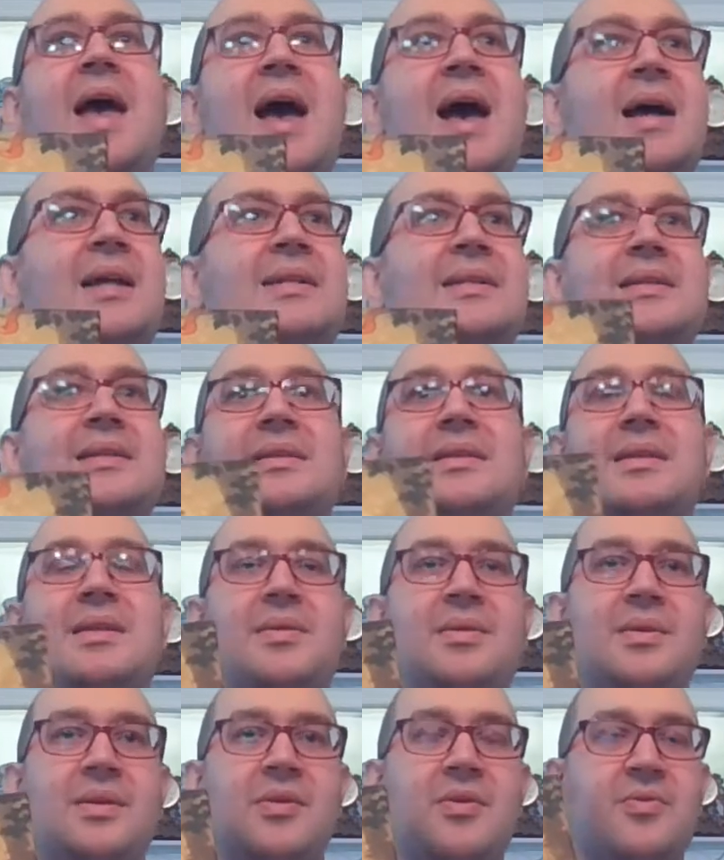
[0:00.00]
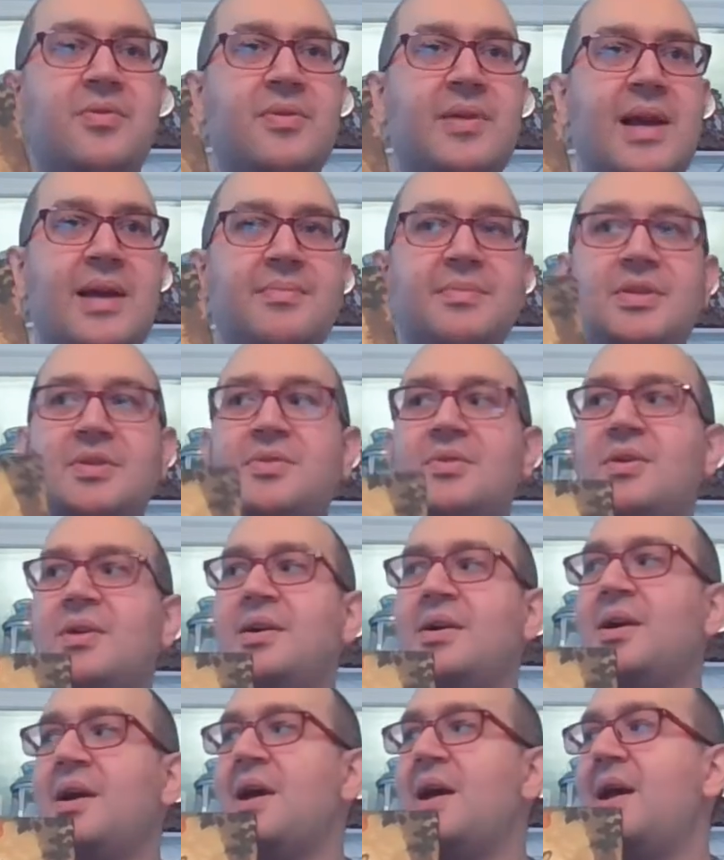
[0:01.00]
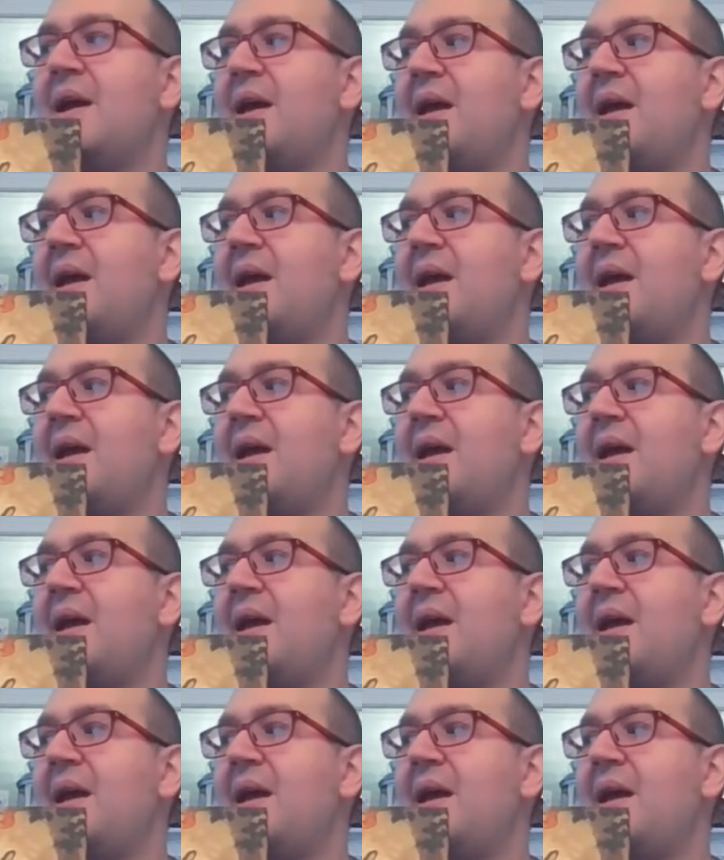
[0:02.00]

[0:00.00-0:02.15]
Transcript: at the local game store